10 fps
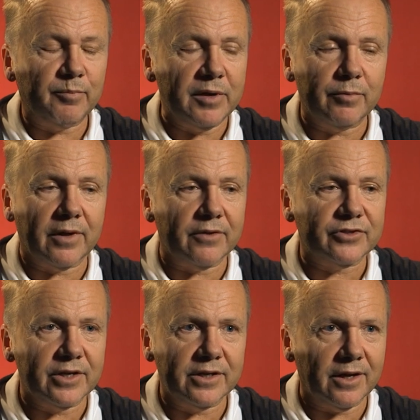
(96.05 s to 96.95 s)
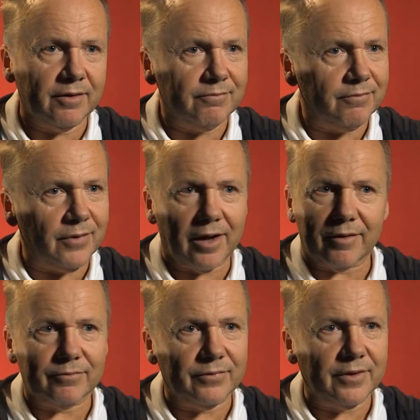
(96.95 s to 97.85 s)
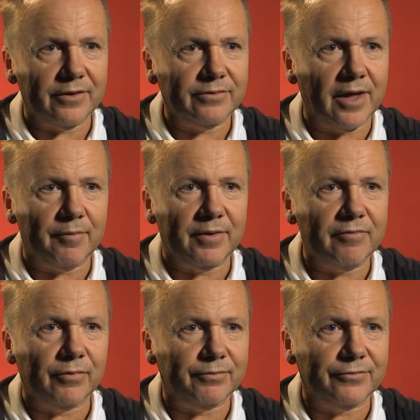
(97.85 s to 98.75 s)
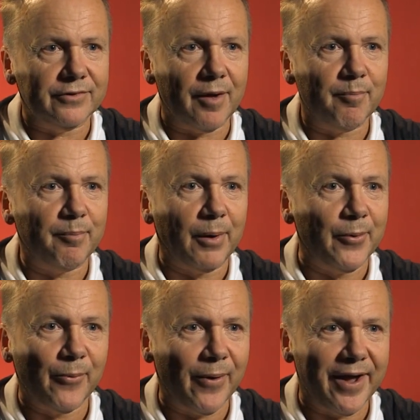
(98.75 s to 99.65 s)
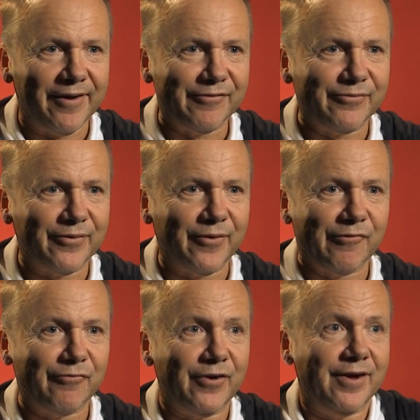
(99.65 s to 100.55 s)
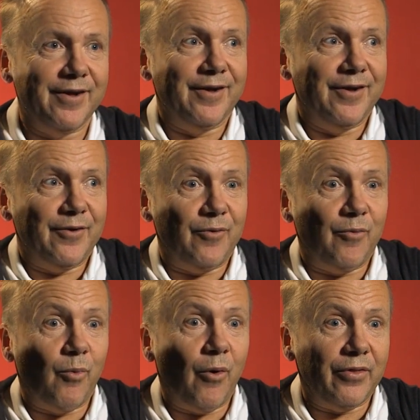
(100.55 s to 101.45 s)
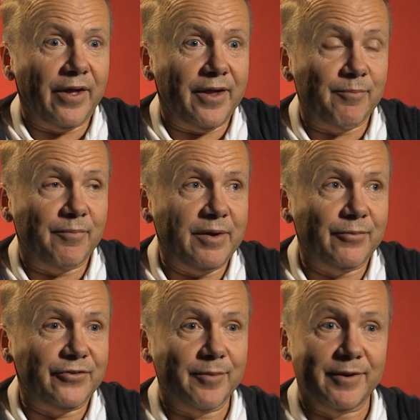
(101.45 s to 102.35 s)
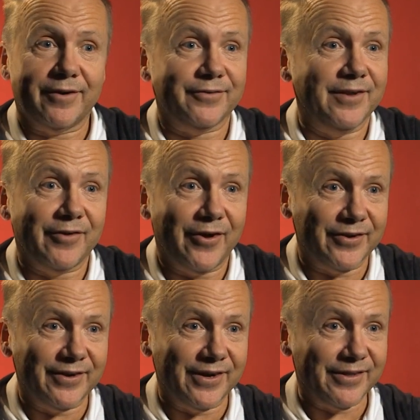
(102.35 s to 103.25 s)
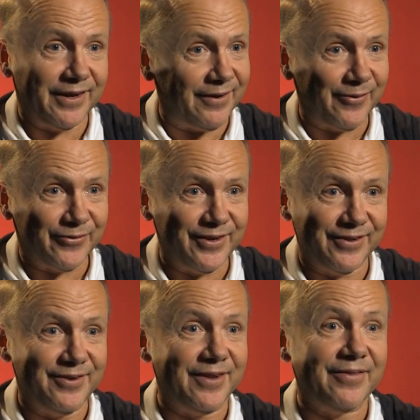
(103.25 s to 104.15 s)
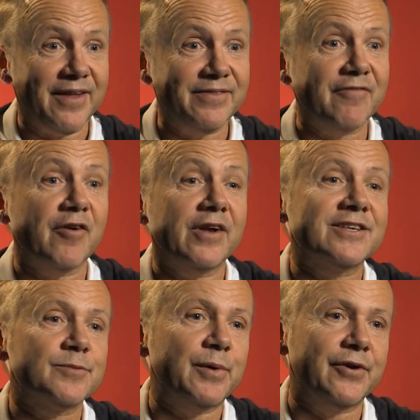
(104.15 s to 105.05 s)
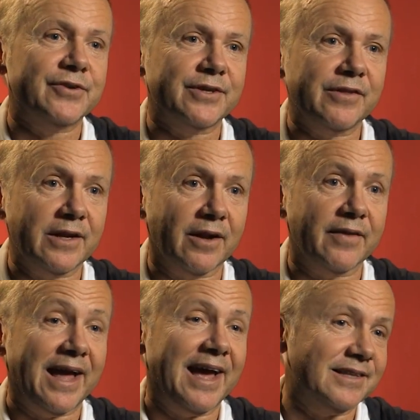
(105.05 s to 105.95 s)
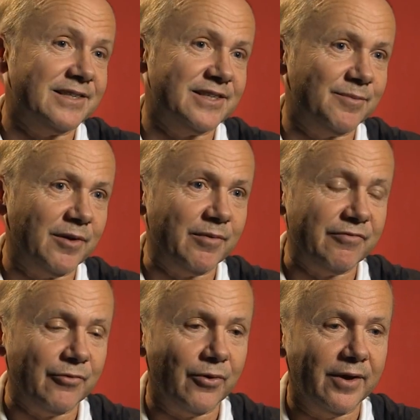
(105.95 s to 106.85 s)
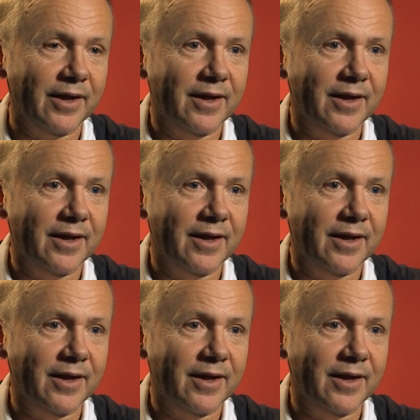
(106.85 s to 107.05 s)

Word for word: And people that have seen it, they, they've been, everyone, like, blown away of, of what they, and people tell me, I've never heard anything else. You know, they'd never experienced anything like that at the cinema before.